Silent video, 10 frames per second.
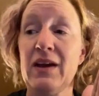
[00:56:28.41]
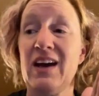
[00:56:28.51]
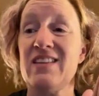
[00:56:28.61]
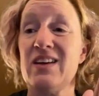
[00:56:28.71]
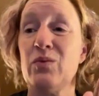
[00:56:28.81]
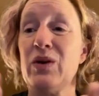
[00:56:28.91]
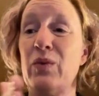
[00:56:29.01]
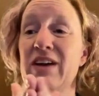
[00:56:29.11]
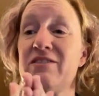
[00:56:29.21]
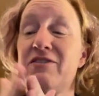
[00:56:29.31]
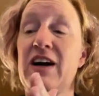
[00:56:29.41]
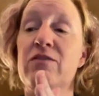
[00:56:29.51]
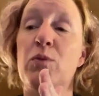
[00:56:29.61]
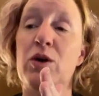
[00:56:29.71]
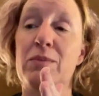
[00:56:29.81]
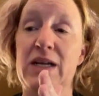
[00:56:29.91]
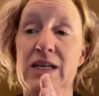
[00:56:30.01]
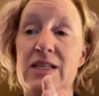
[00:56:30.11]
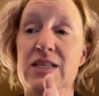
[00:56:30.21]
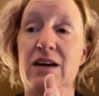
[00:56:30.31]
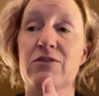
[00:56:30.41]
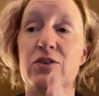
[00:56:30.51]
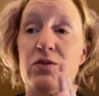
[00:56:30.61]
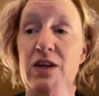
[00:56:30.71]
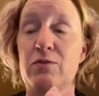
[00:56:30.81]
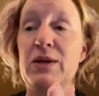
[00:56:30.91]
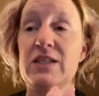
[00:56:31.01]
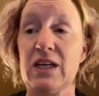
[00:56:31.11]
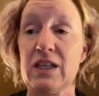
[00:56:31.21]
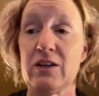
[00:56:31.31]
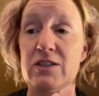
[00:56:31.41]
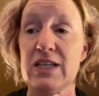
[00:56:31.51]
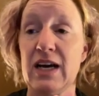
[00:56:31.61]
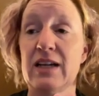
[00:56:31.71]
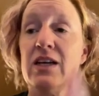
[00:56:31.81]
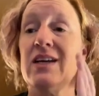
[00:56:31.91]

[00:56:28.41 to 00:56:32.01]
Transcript: and then we wait 5 more minutes after they've been declared dead,